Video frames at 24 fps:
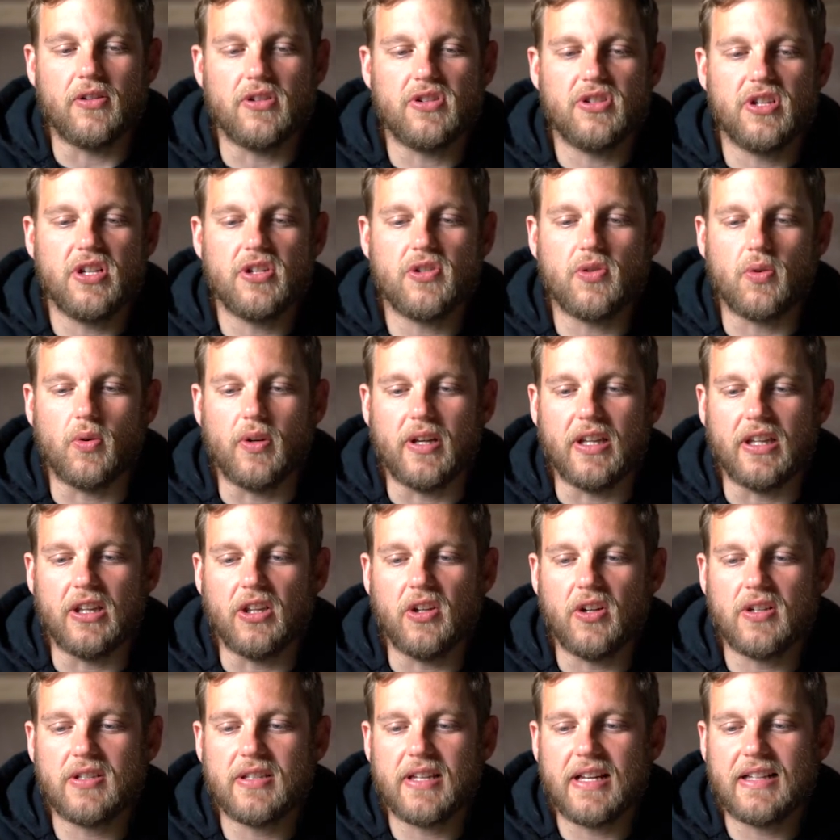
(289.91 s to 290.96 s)
Central. It
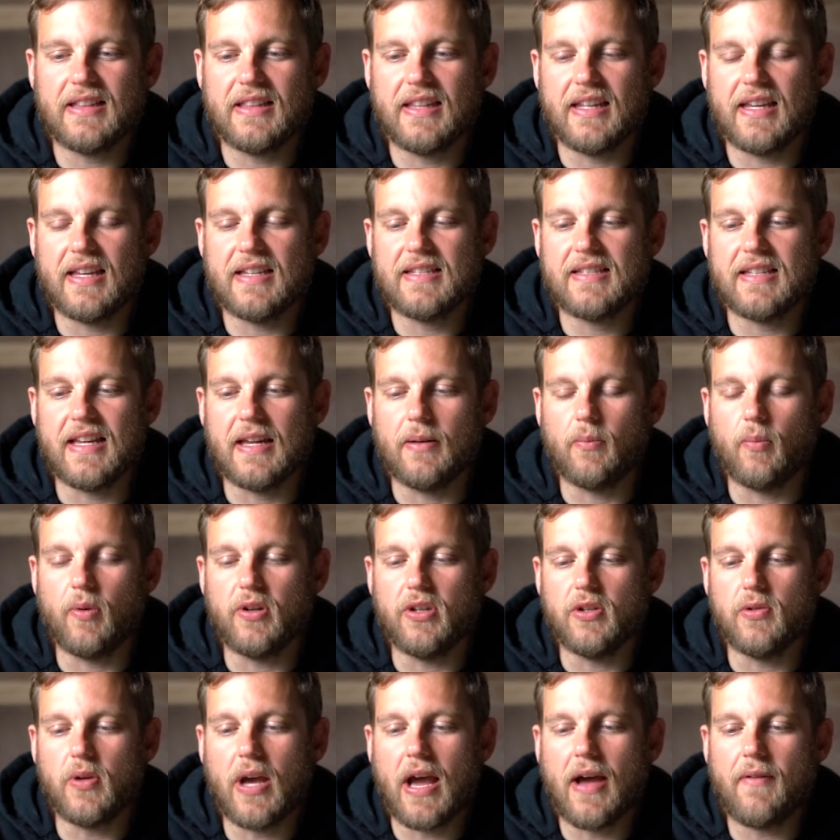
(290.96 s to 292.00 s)
looks like this, and when
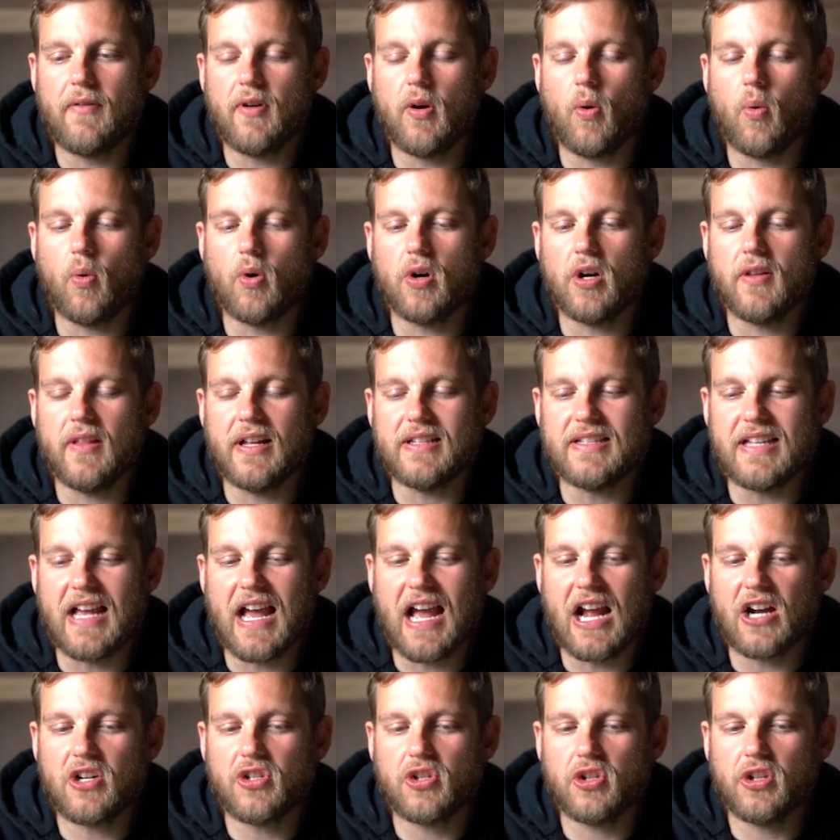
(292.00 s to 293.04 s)
you have an order that's
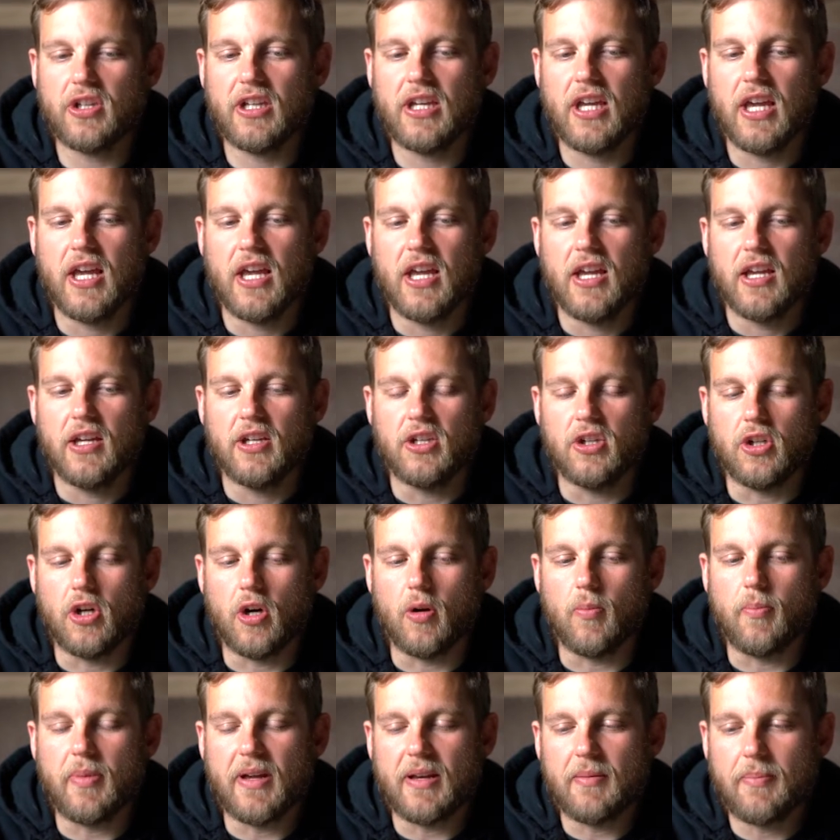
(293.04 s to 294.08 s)
actually,
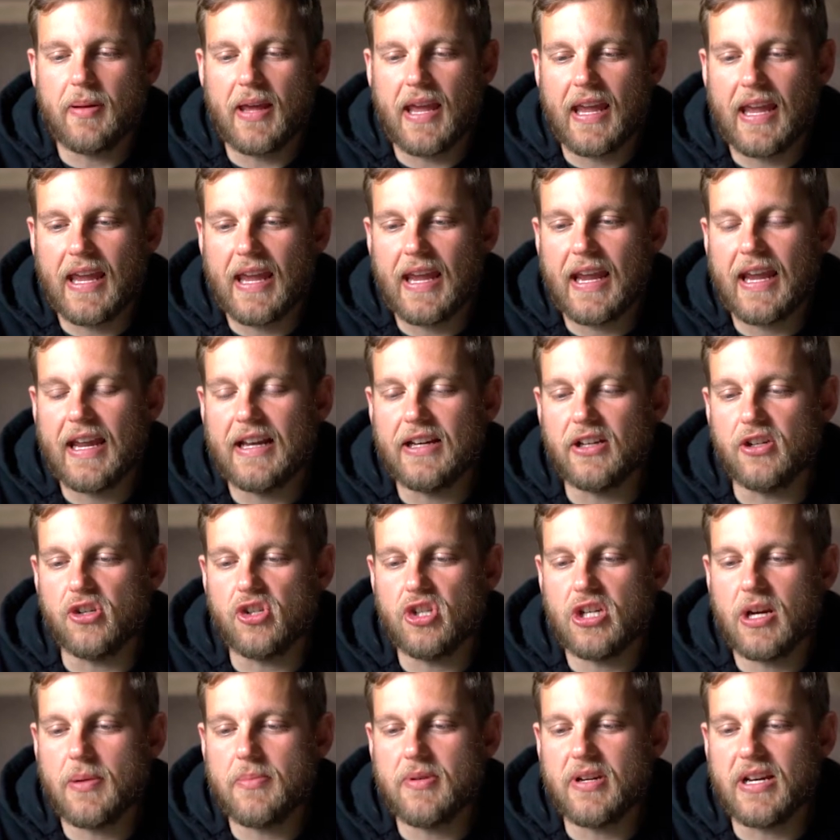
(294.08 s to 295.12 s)
been paid and
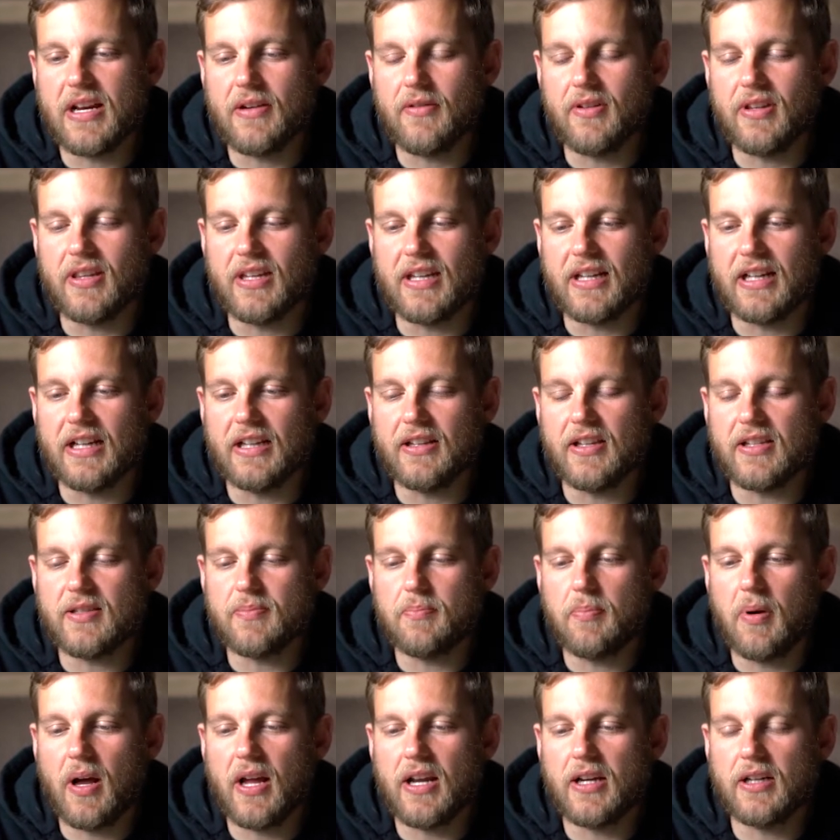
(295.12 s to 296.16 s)
shipped and everything, this
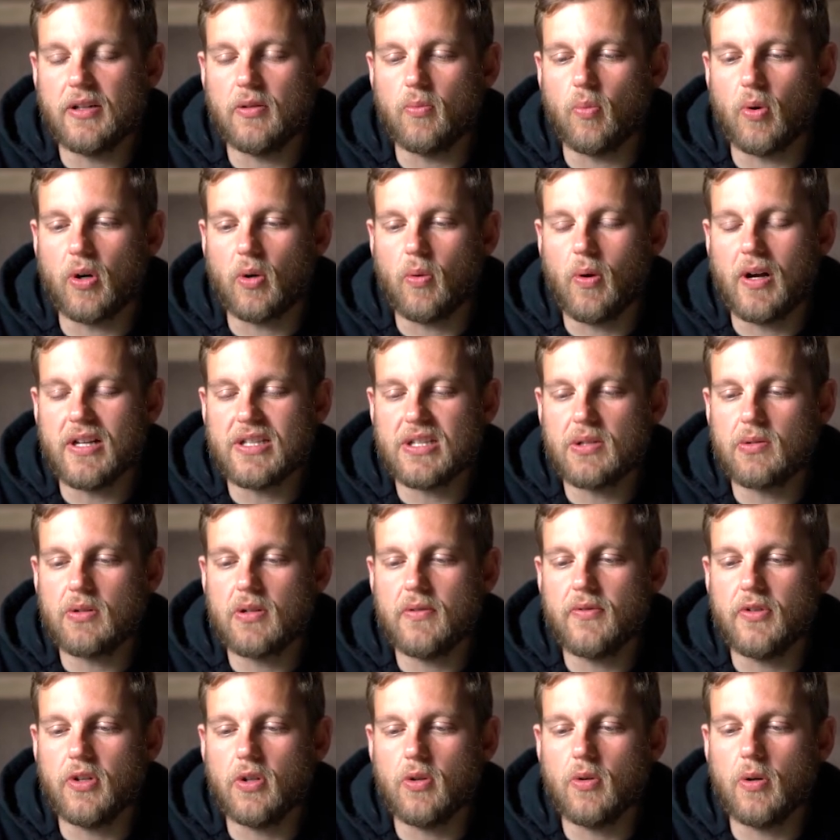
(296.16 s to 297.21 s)
button, Request a
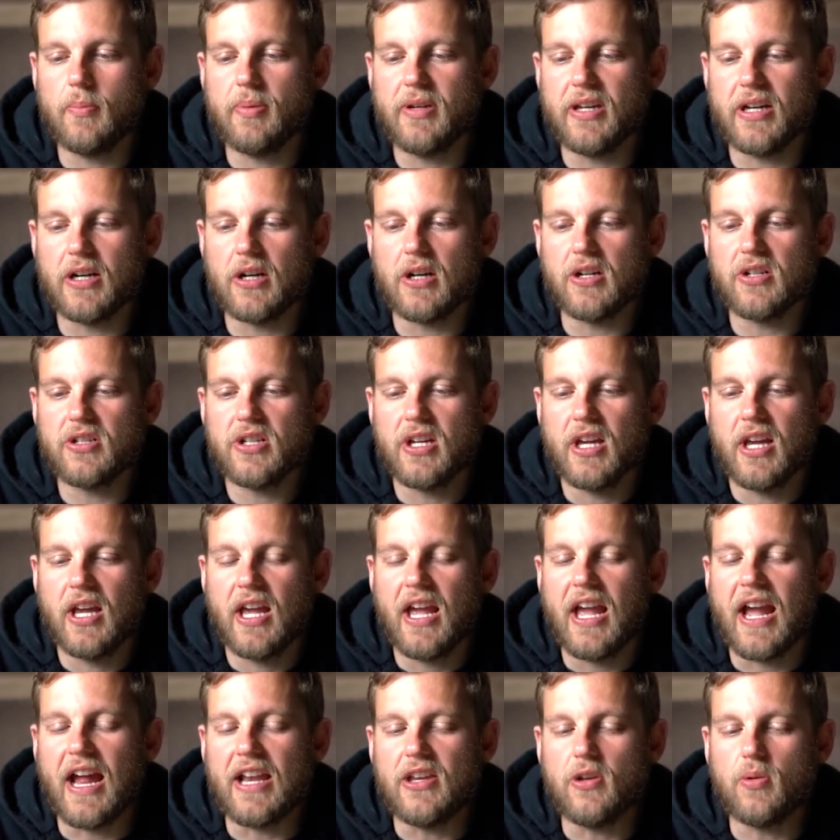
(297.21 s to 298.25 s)
Review, appears,
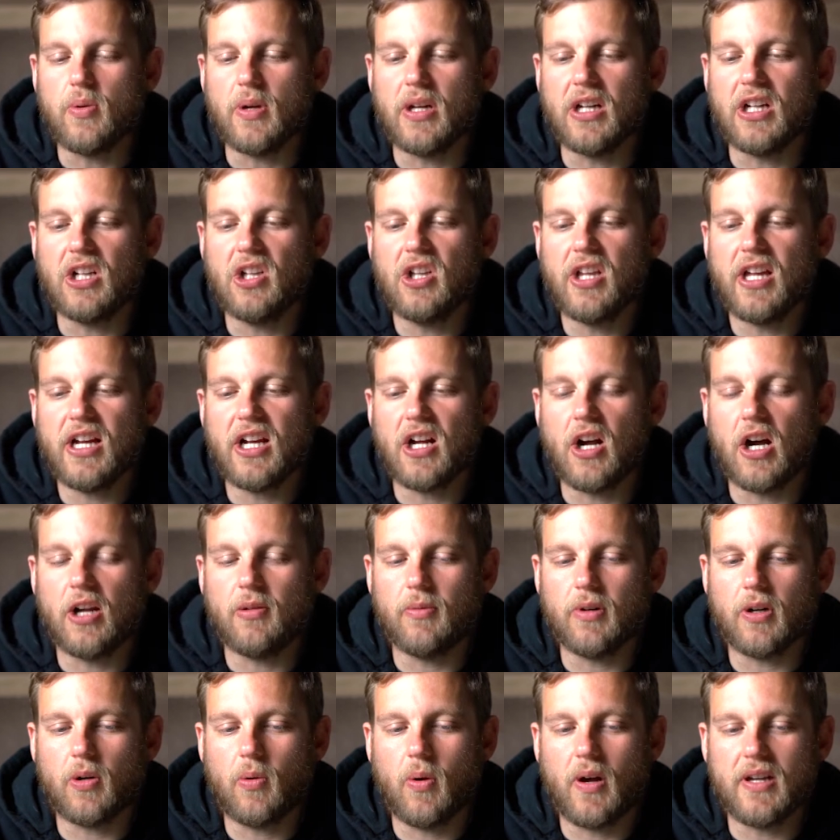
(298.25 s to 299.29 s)
and you can click on
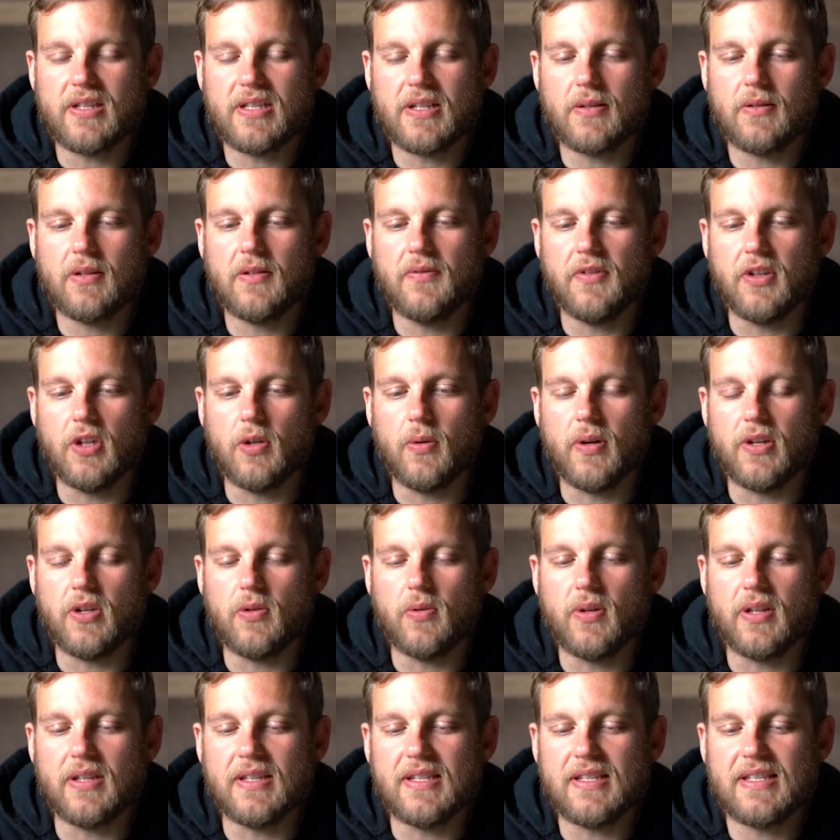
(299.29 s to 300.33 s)
Request a Review, and you
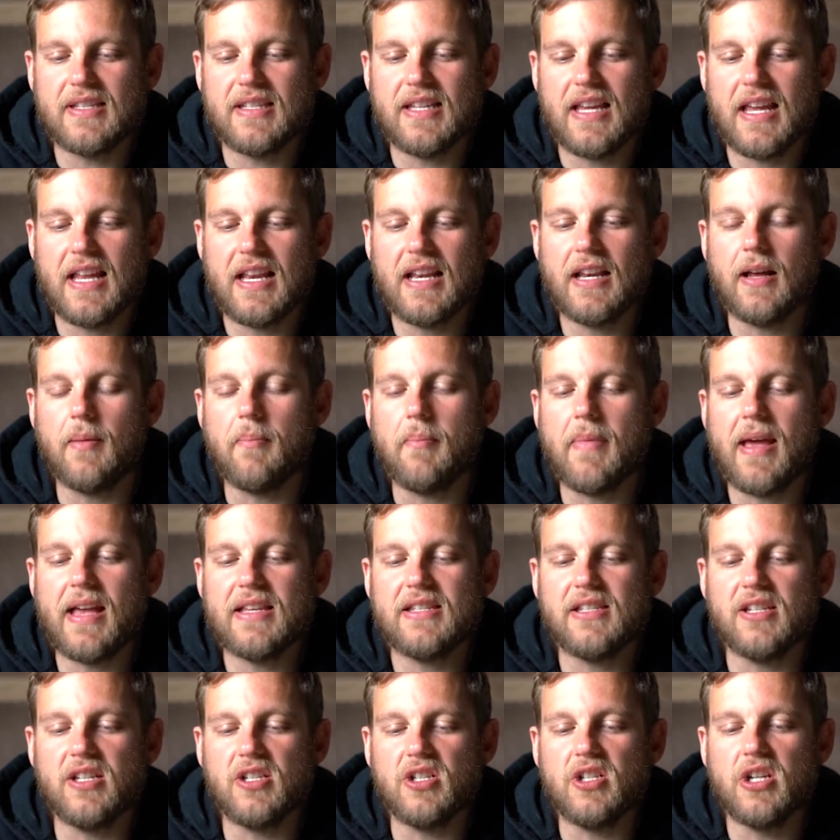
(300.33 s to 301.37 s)
can send a
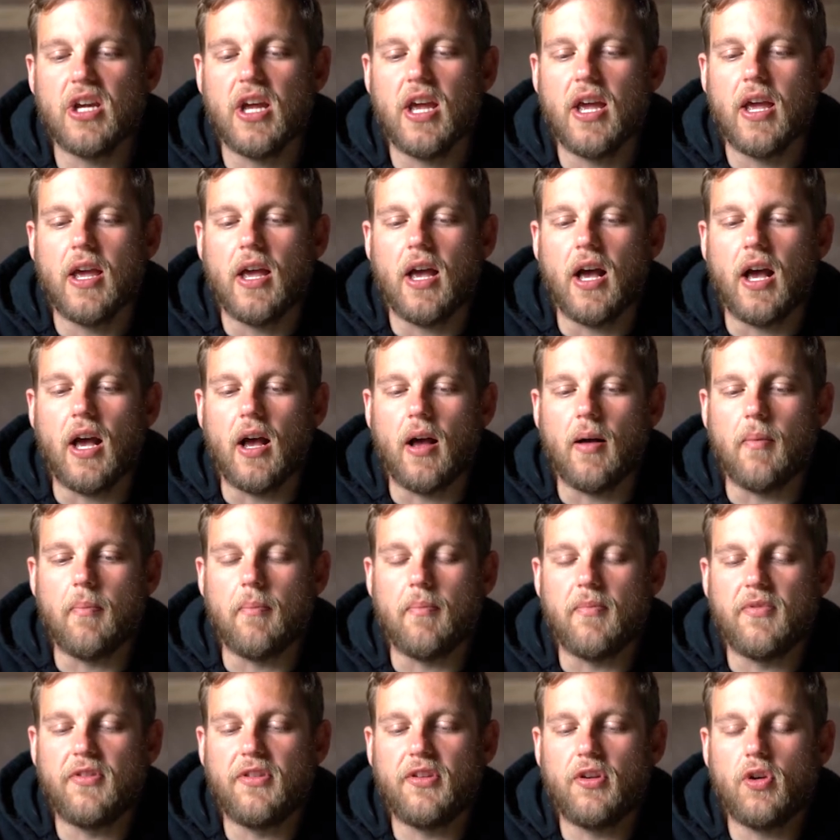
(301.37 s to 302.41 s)
message
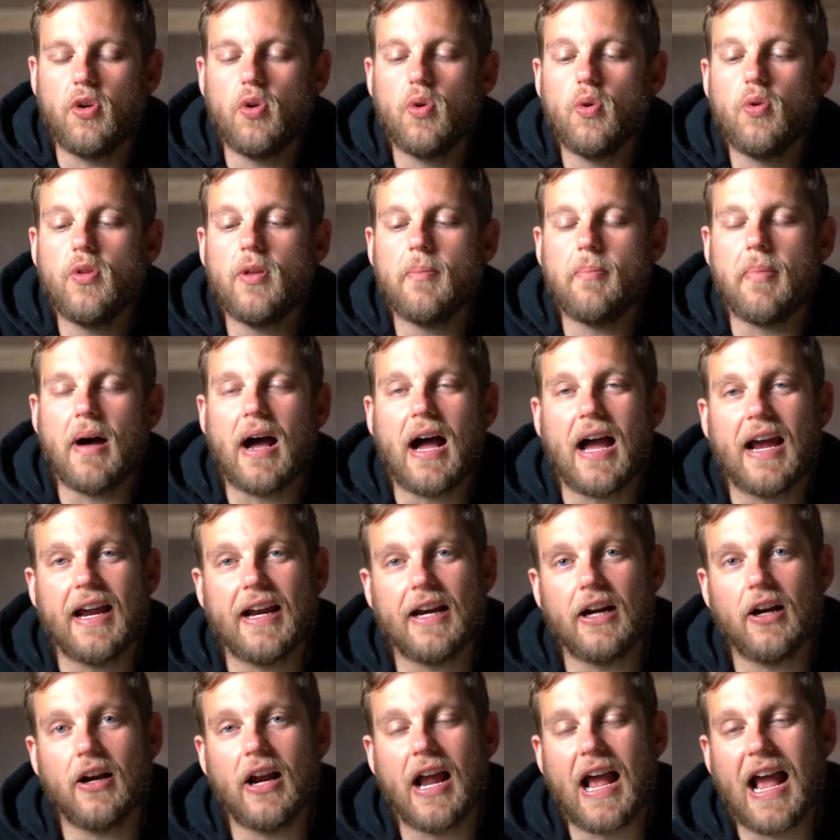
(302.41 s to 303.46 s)
to the
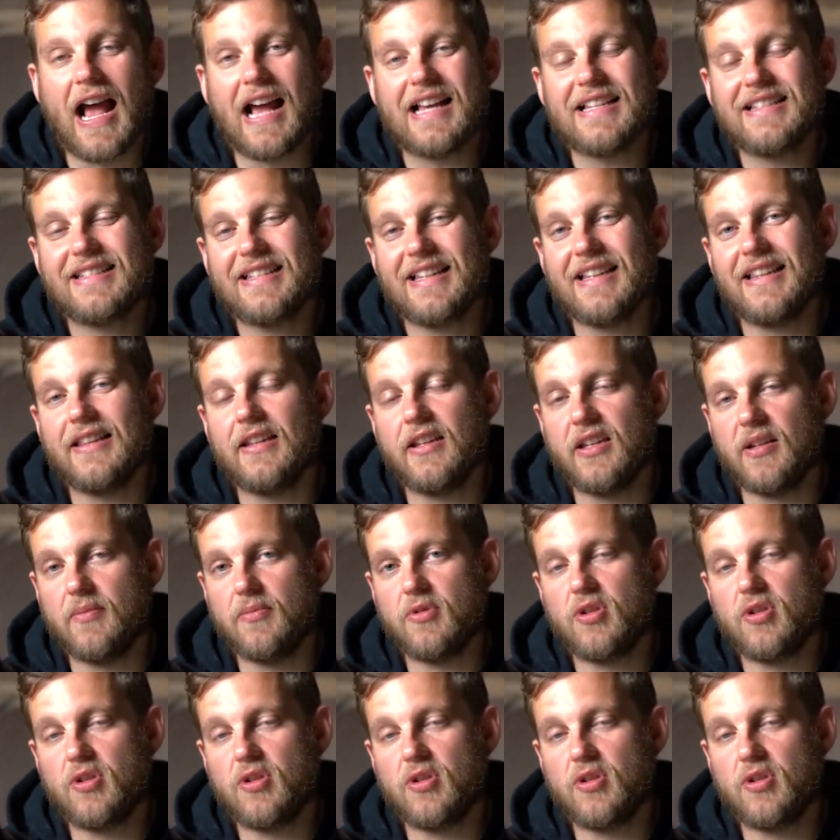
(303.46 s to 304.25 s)
buyer asking them